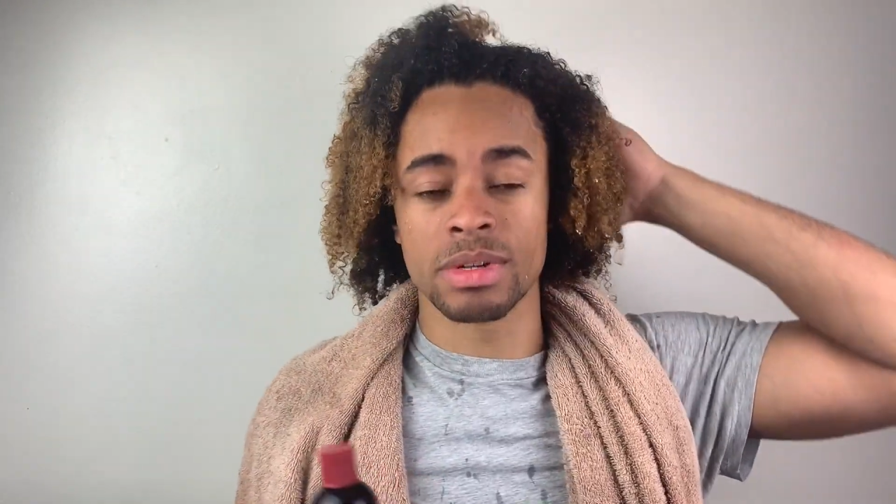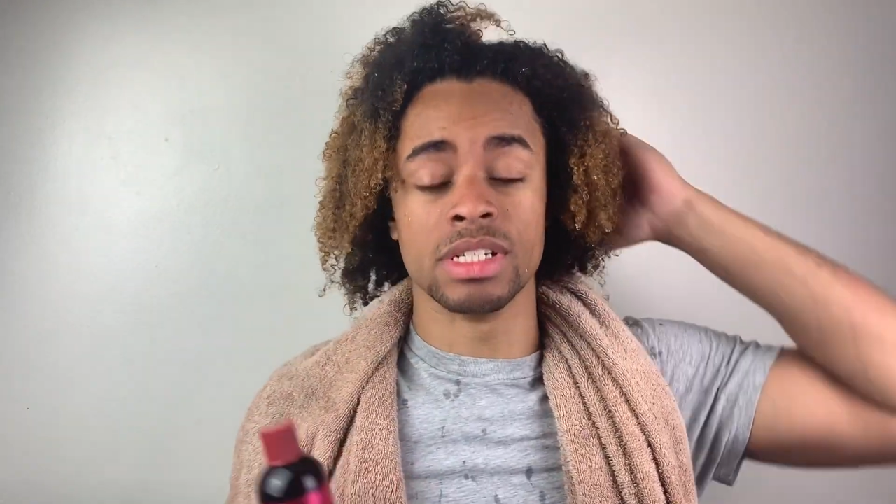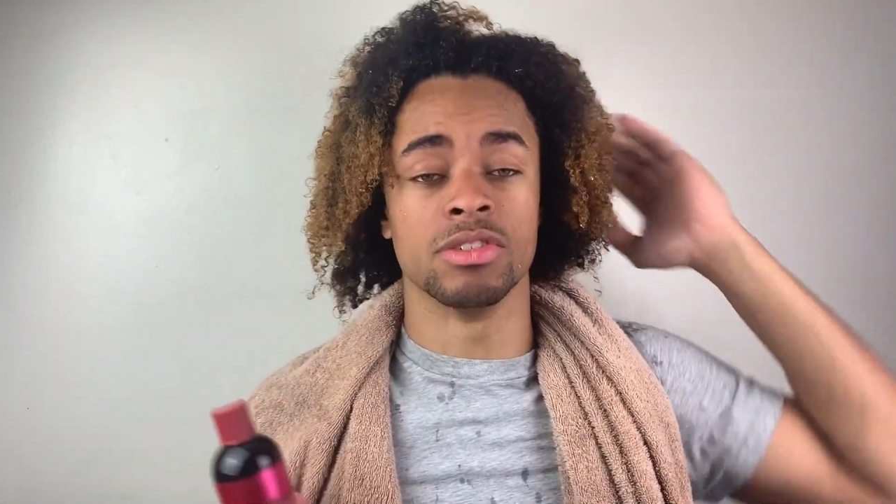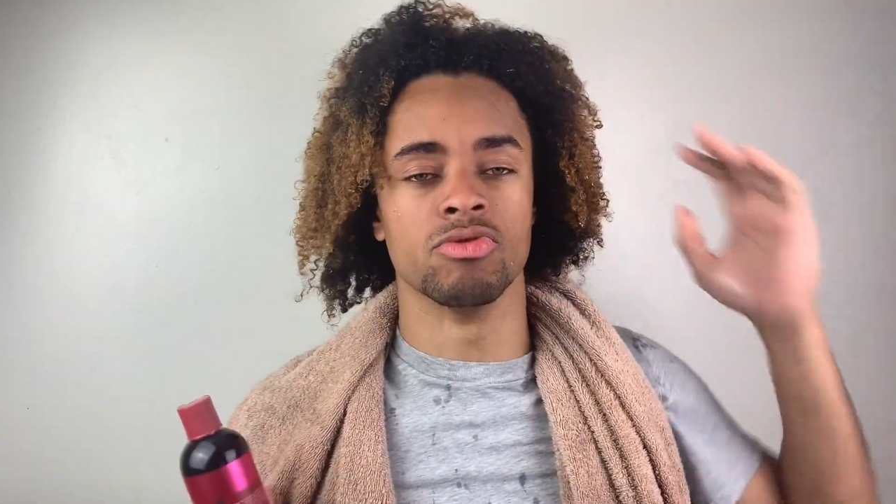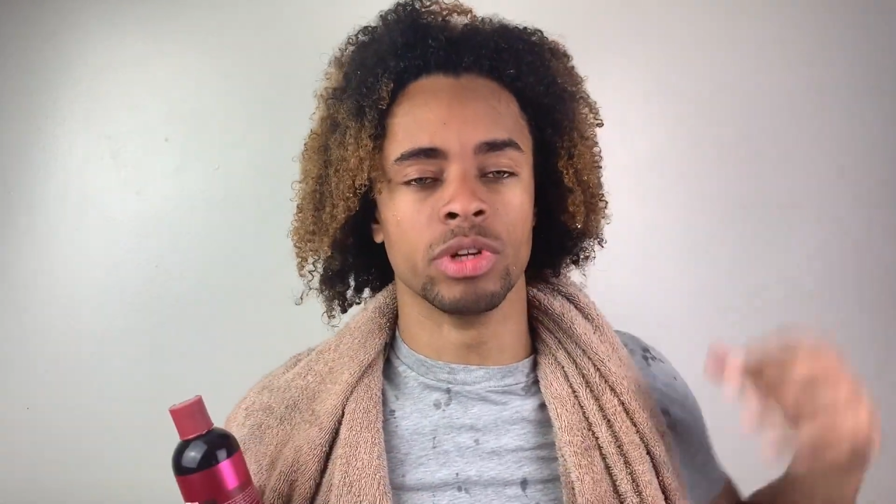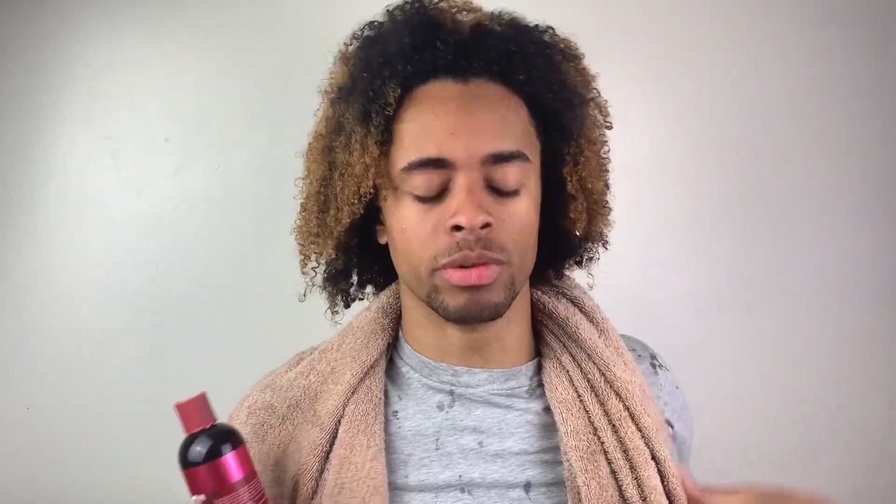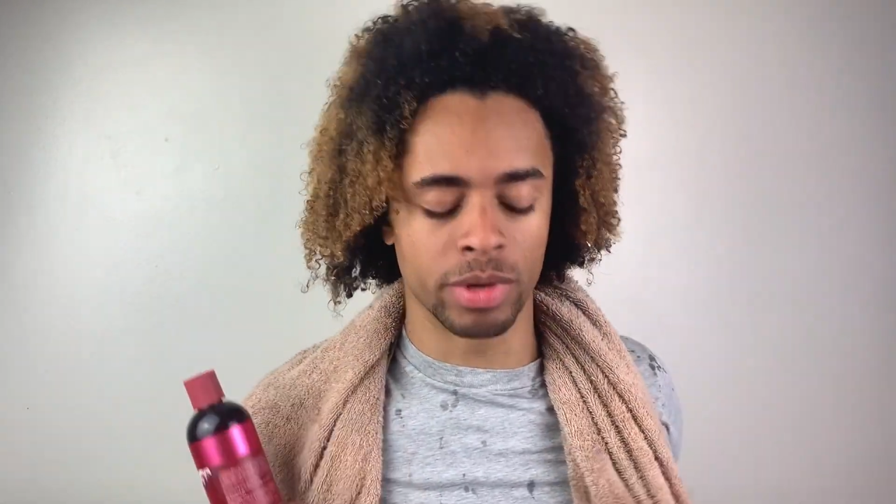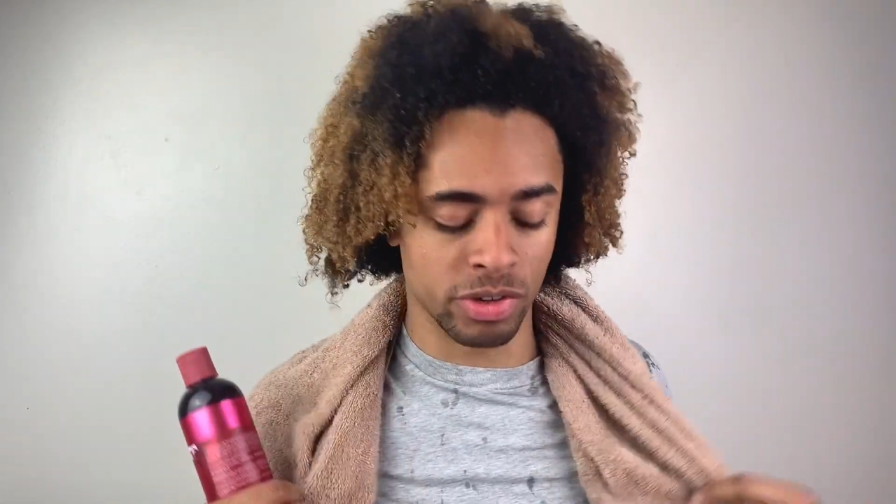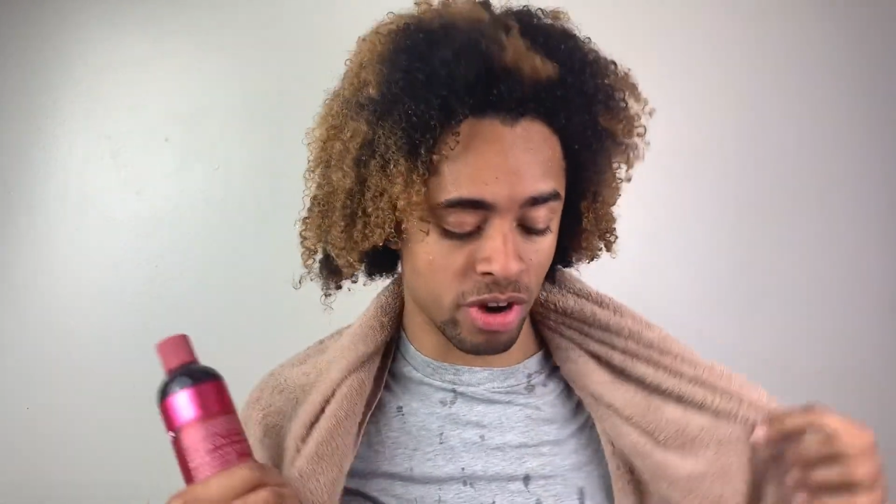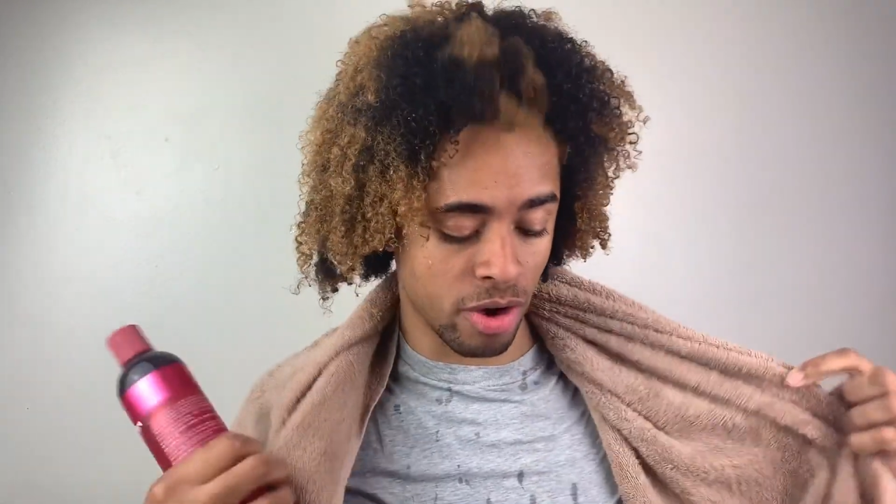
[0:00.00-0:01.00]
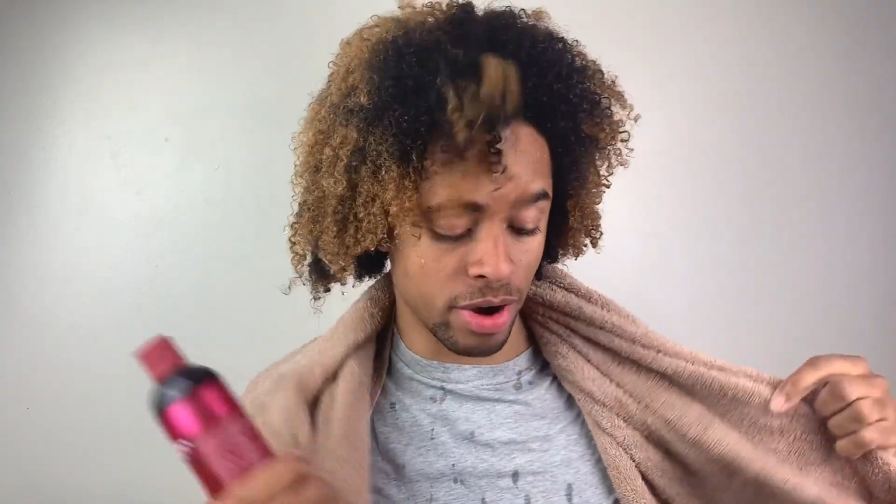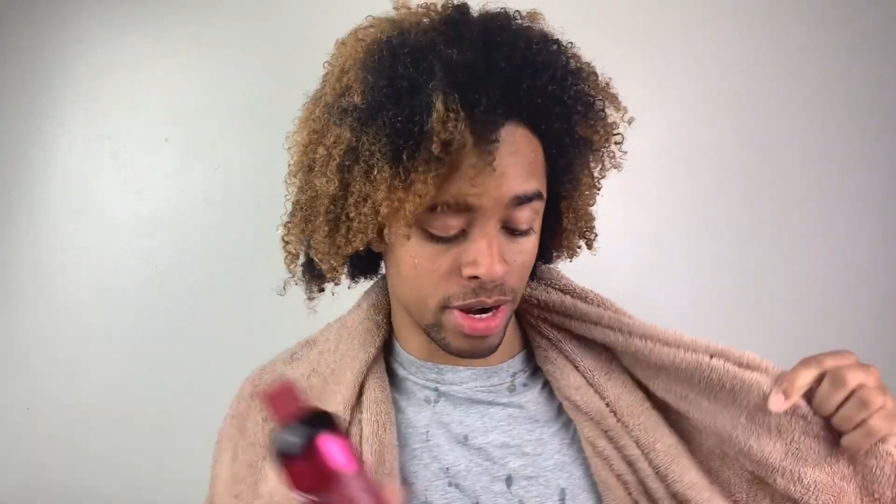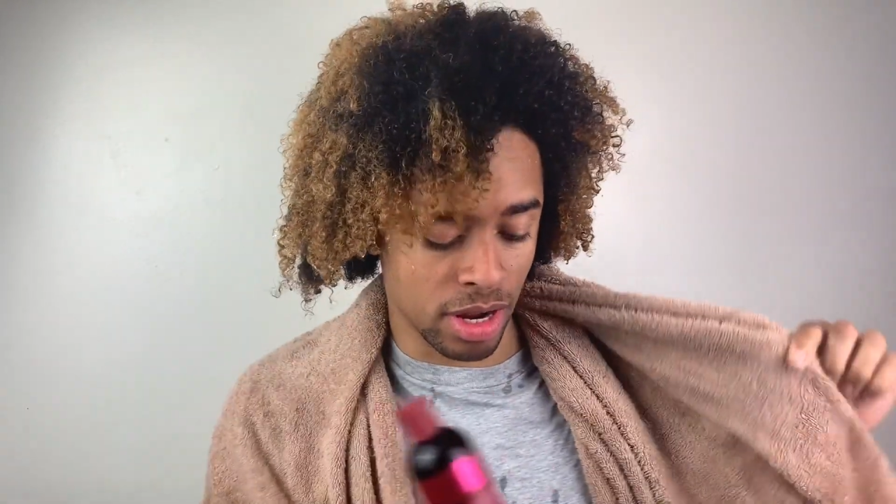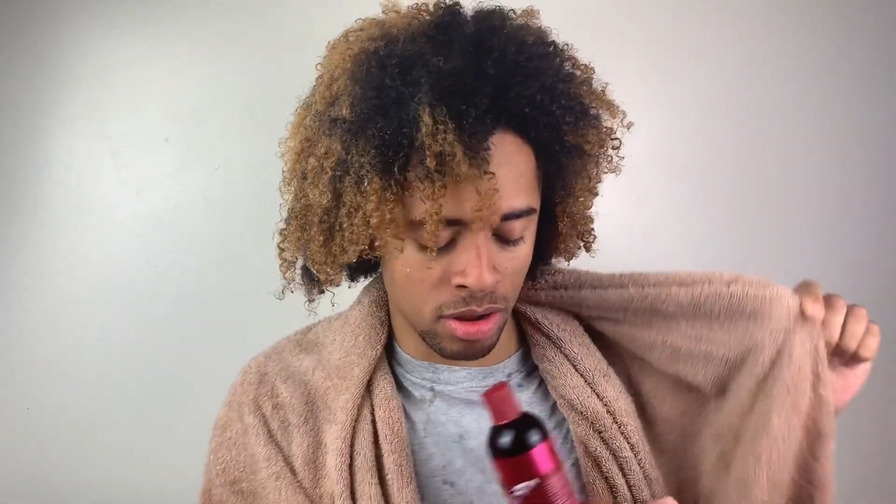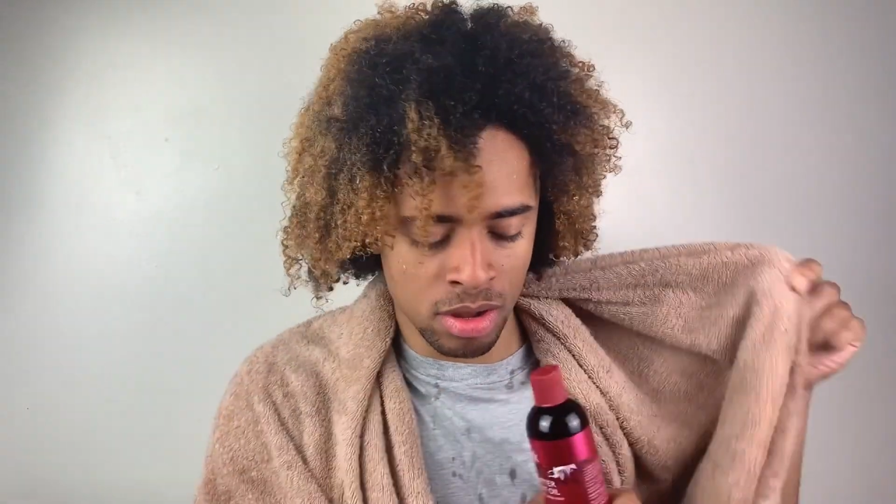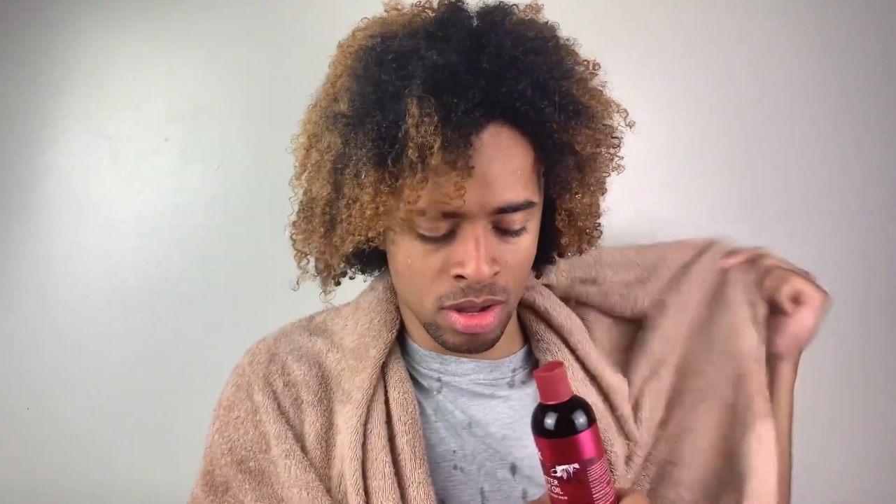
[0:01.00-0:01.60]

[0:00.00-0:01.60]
because it's really, really dry right now.